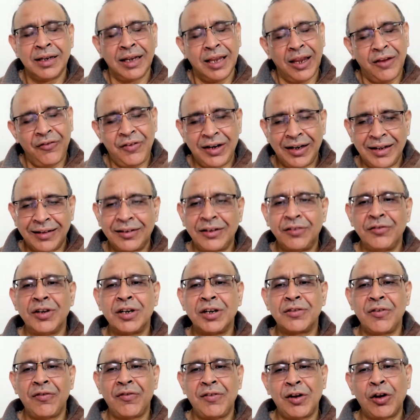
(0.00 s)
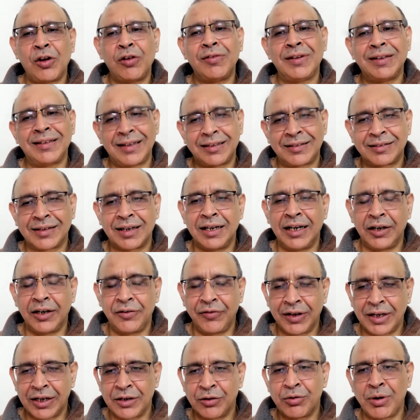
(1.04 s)
If it doesn't work, we will always escalate. We
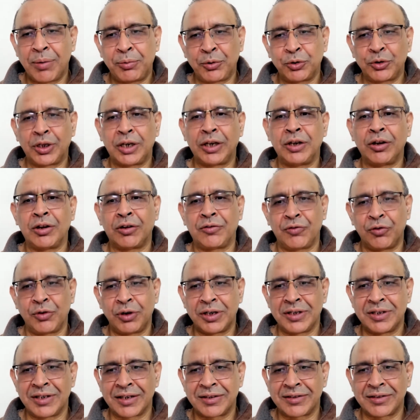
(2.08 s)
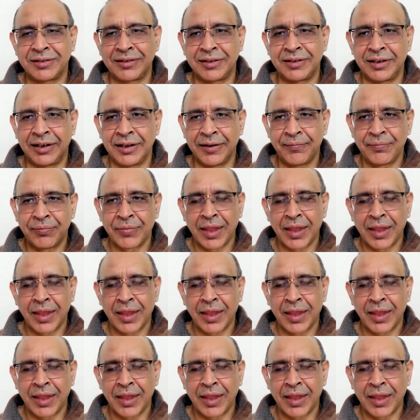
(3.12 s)
can go up to 3 or 4 injections a day.